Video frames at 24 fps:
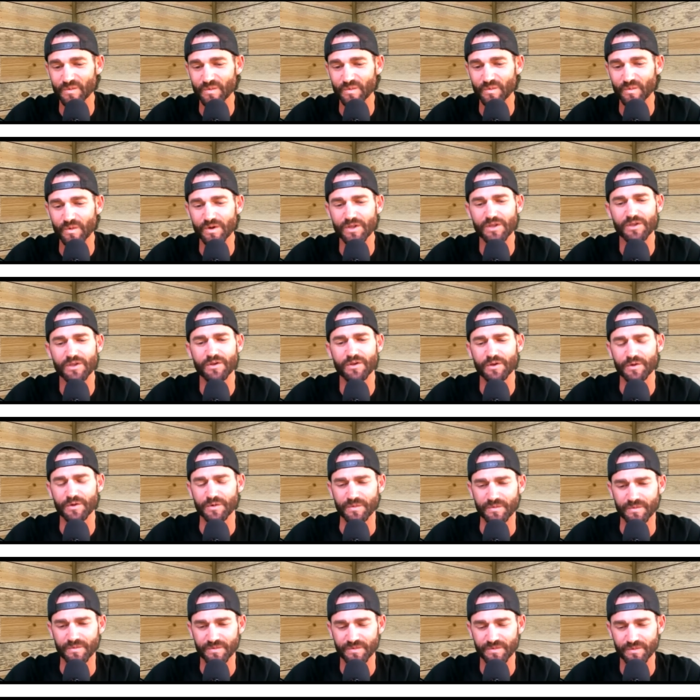what do you do?
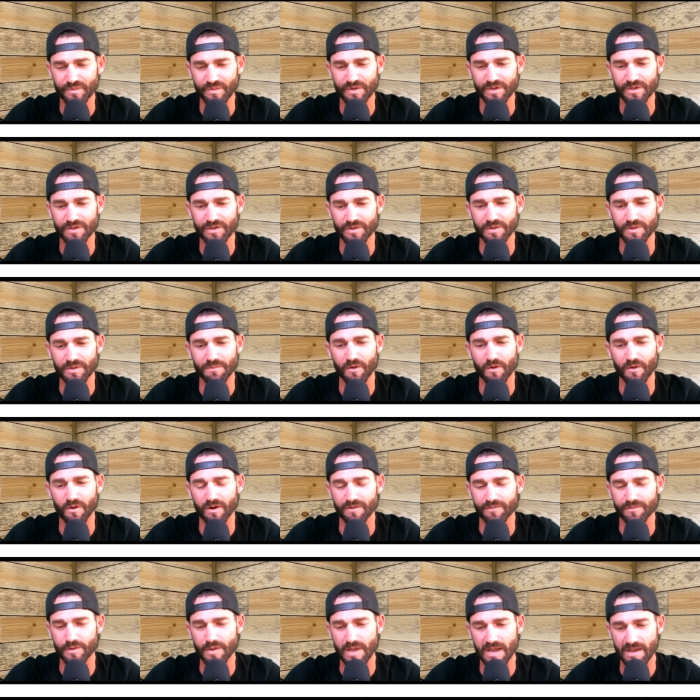What do you do tomorrow
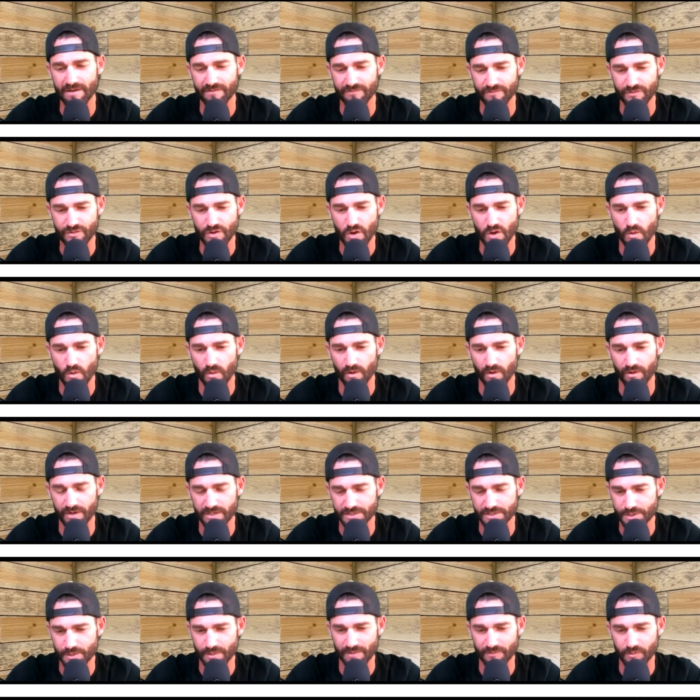if you have no
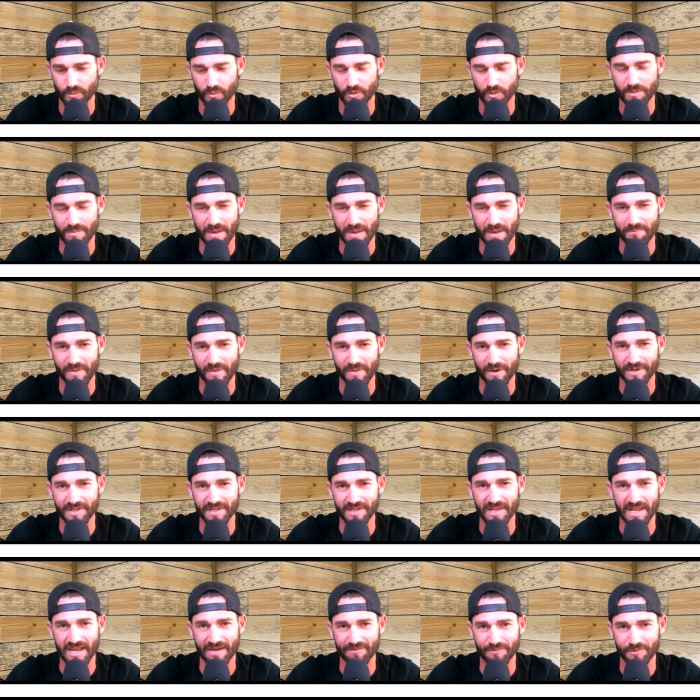worries? You don't have to worry about
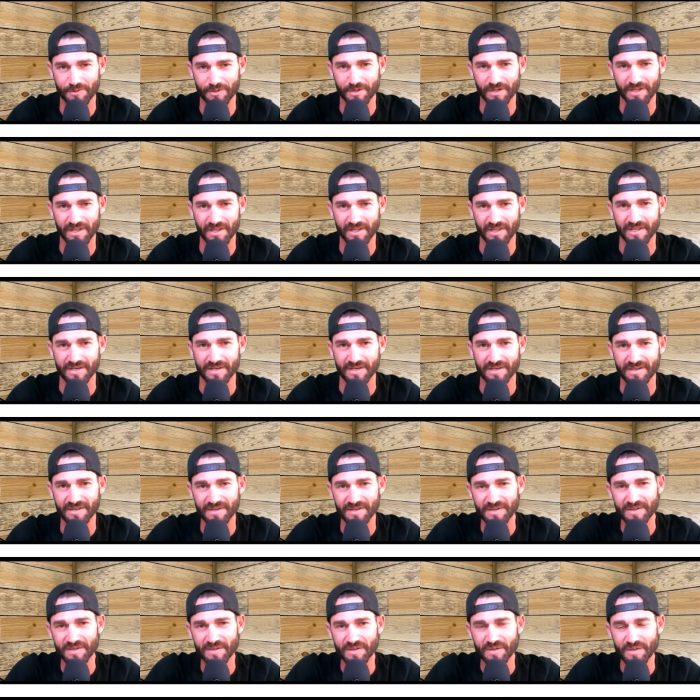money ever again.
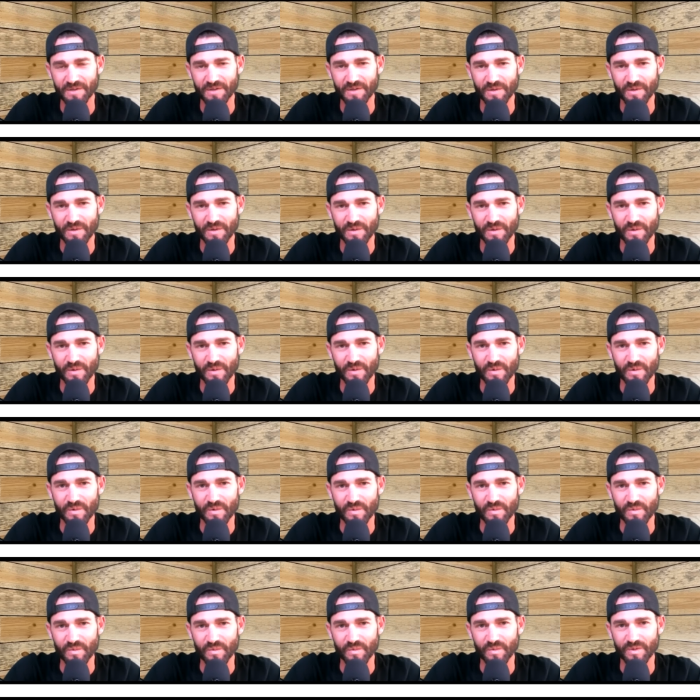
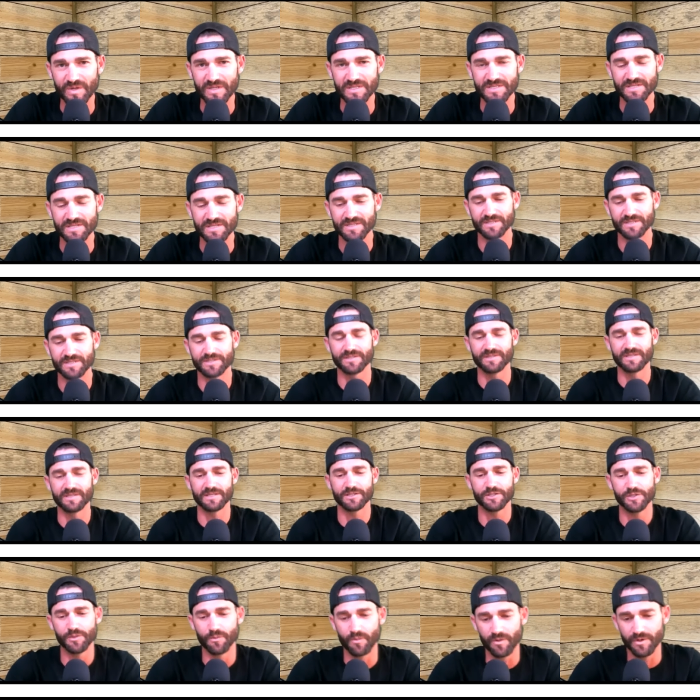What is it that,
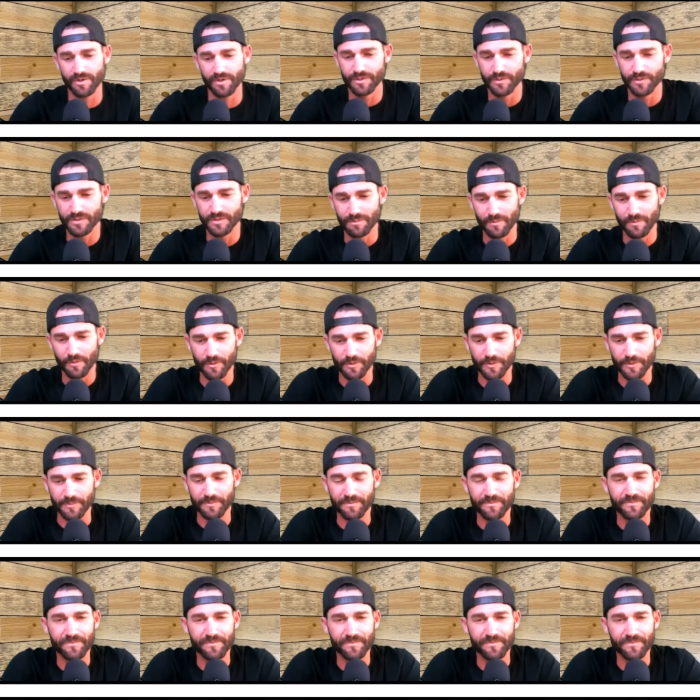that you want to do tomorrow?